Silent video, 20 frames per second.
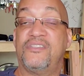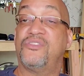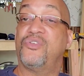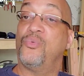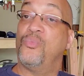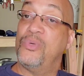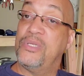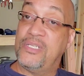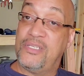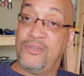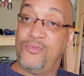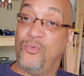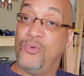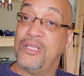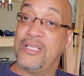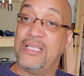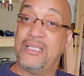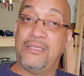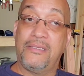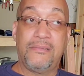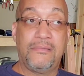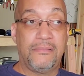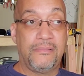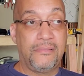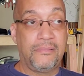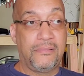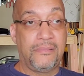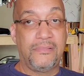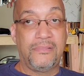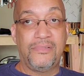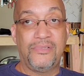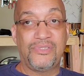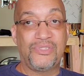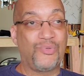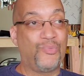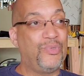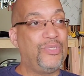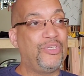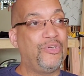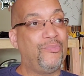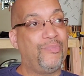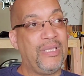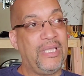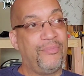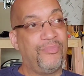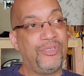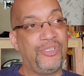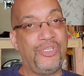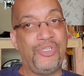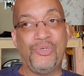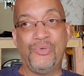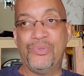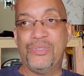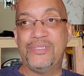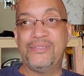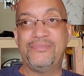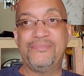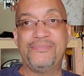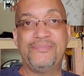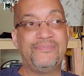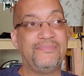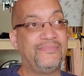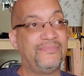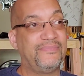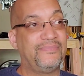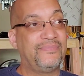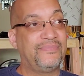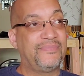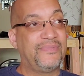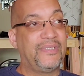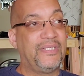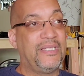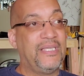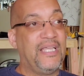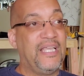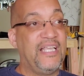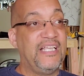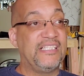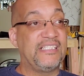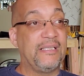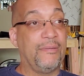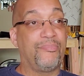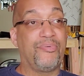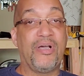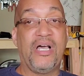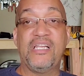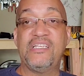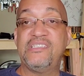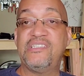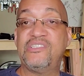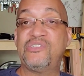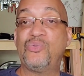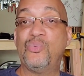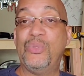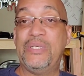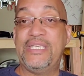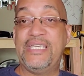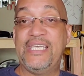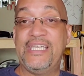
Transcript: so when you gonna be able to do it? He said, probably this weekend.